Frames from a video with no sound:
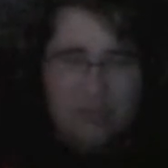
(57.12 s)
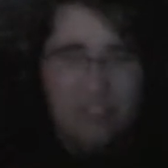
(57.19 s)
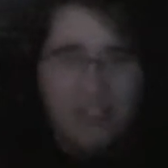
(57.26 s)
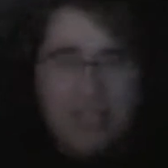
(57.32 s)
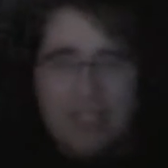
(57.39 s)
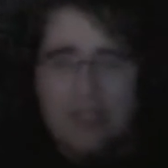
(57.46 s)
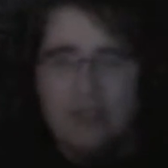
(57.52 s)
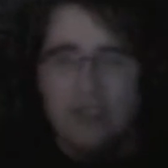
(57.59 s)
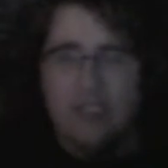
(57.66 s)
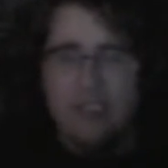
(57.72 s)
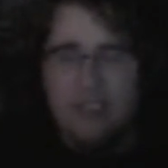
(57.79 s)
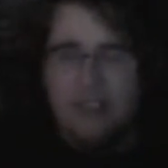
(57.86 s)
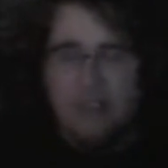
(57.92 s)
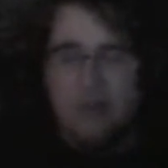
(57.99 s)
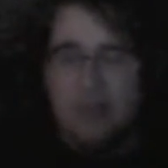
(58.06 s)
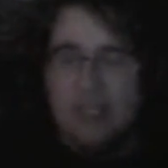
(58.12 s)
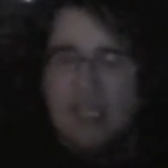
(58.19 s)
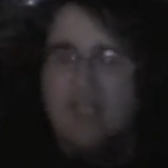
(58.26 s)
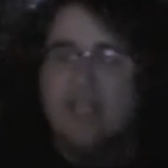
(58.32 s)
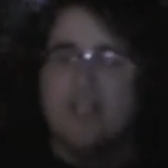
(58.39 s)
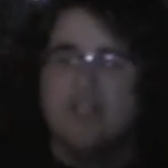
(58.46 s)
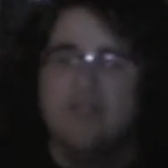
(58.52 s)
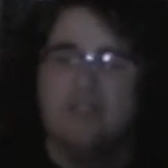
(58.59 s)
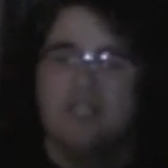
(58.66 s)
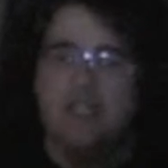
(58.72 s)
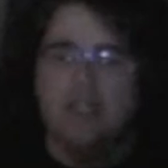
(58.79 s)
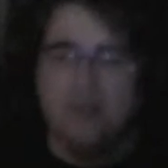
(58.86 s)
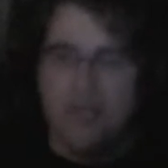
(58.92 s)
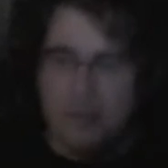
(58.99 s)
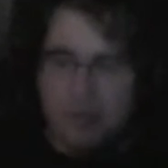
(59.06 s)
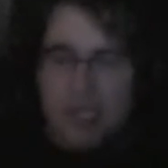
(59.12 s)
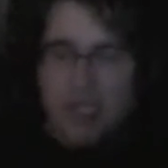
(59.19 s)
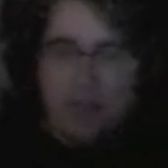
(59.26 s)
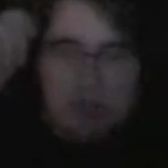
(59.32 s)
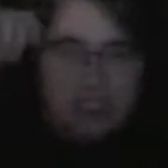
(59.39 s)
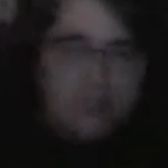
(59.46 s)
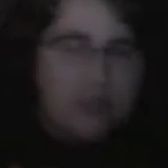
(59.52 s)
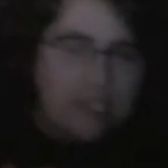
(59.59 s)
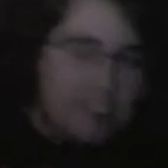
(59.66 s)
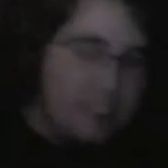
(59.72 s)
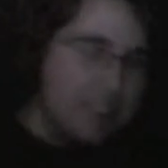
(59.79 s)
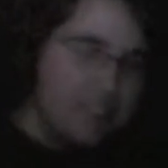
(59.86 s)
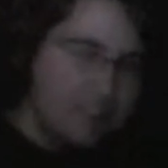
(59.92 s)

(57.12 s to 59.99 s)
you're not going to play Legend of Zelda where you pick up a sword and